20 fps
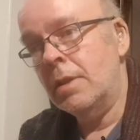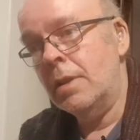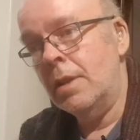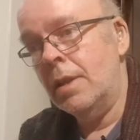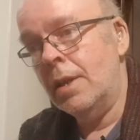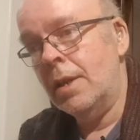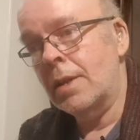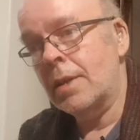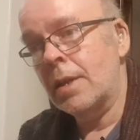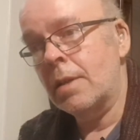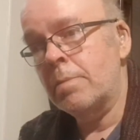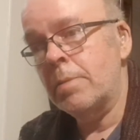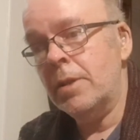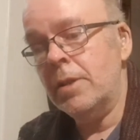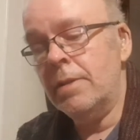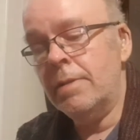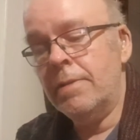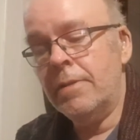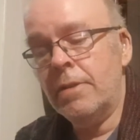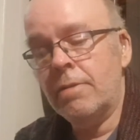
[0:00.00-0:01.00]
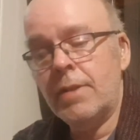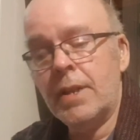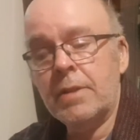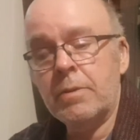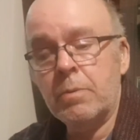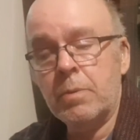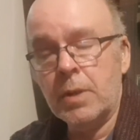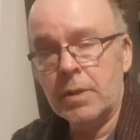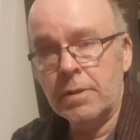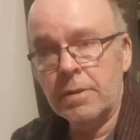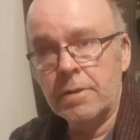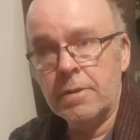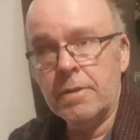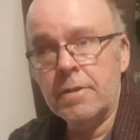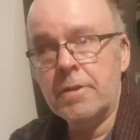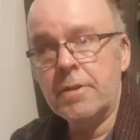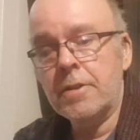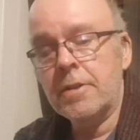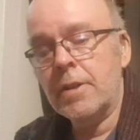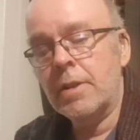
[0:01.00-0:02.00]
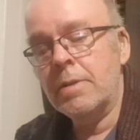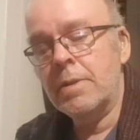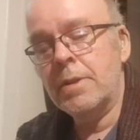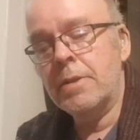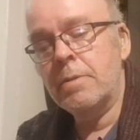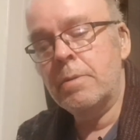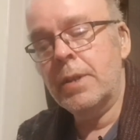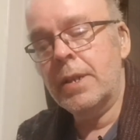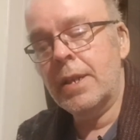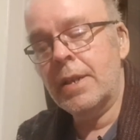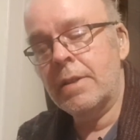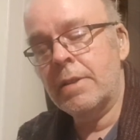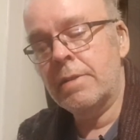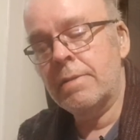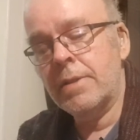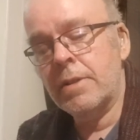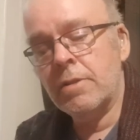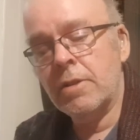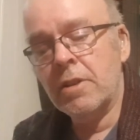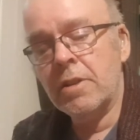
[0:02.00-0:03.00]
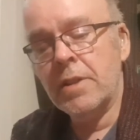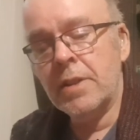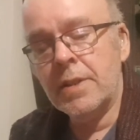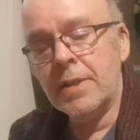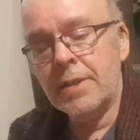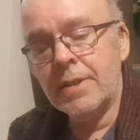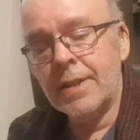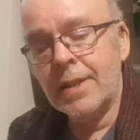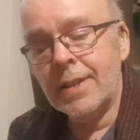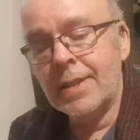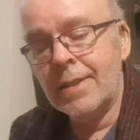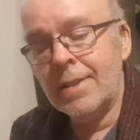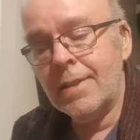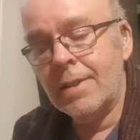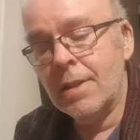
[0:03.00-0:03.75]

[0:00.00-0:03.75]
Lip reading: a couple of the red ones, so as we get the variety,